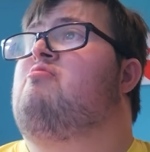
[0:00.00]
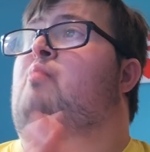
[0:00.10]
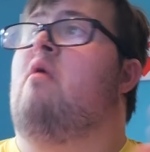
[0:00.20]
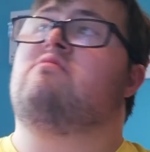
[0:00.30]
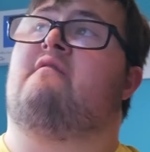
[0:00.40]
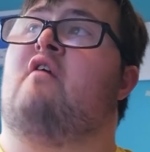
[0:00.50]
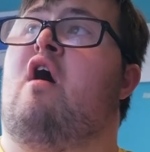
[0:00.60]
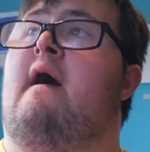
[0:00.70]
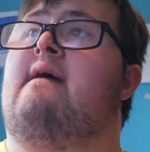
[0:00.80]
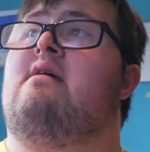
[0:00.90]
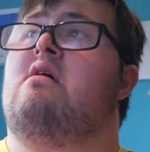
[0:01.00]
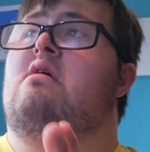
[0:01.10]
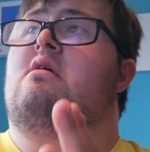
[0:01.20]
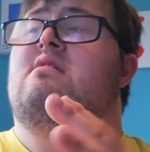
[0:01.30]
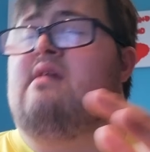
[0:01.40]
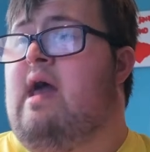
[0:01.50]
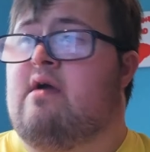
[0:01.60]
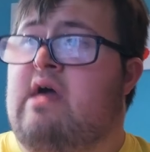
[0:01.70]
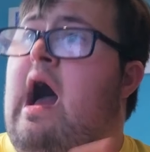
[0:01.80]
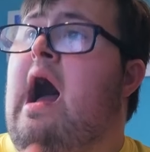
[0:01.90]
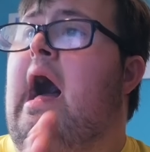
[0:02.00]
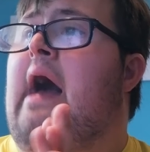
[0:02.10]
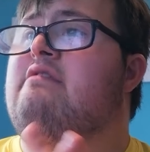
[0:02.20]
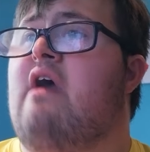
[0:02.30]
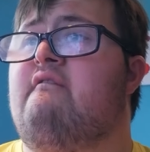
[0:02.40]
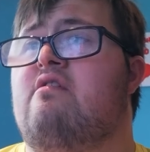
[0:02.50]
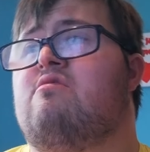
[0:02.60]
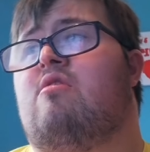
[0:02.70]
Spotify. Yeah, cause I never